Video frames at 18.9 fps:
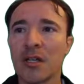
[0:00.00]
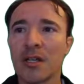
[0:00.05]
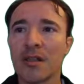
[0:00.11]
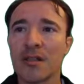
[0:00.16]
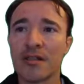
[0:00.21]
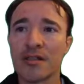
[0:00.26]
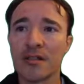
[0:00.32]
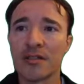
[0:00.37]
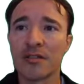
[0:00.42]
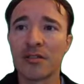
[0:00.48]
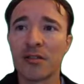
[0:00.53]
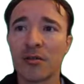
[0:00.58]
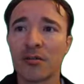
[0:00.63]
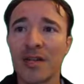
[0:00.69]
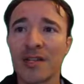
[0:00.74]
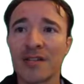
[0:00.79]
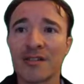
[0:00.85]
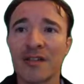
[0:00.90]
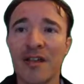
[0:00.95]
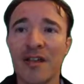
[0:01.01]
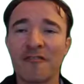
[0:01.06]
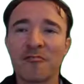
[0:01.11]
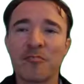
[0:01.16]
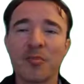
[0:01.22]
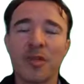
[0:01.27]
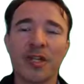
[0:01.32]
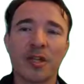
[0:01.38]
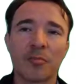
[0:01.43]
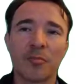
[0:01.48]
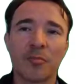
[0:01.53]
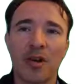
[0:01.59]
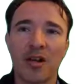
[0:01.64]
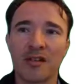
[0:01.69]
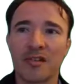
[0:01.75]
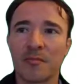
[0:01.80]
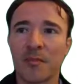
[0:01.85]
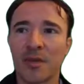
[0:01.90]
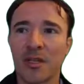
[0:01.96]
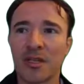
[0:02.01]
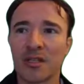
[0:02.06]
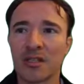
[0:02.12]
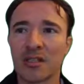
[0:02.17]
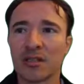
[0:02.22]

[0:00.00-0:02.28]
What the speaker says: This is known as an F-plane approximation.